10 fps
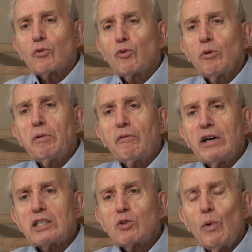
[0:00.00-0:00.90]
group of
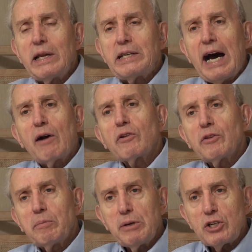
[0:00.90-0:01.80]
us went down to
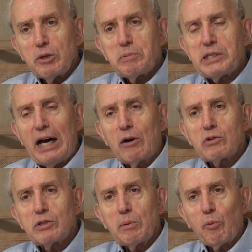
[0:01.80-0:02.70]
the bishop's
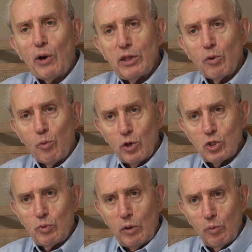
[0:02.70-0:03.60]
house to pray the
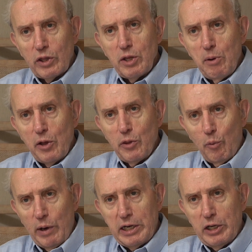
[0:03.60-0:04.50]
rosary with him on the
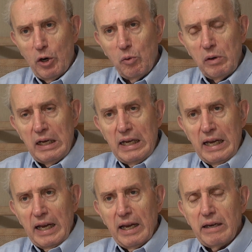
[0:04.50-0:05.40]
radio,
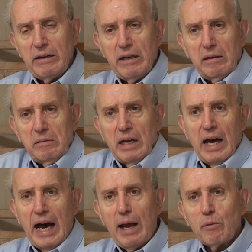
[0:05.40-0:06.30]
and
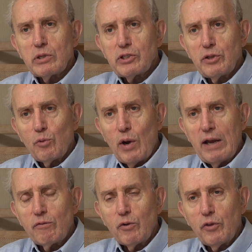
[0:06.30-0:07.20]
I was the
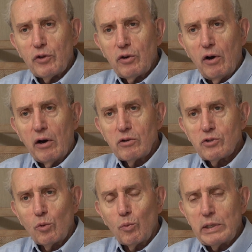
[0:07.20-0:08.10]
driver of the car,
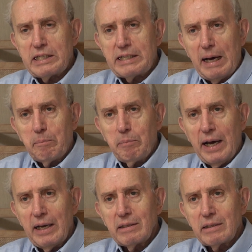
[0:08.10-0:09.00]
so we stopped
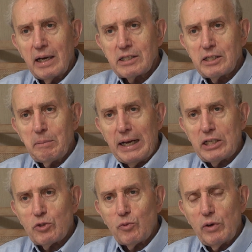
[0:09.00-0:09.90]
by and got some
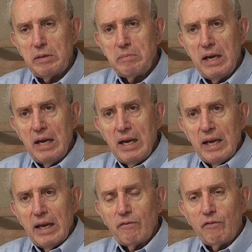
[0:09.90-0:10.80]
ice cream,
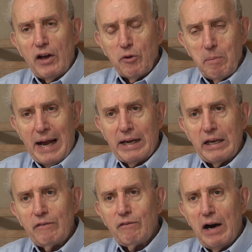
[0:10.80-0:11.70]
and Father
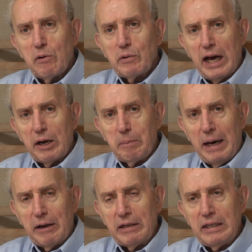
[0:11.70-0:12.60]
Miley found out
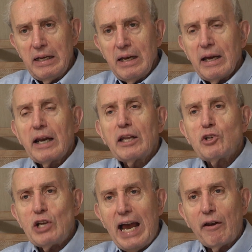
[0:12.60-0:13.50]
about it, and he
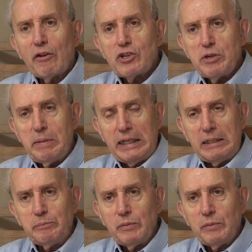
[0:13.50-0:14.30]
challenged me.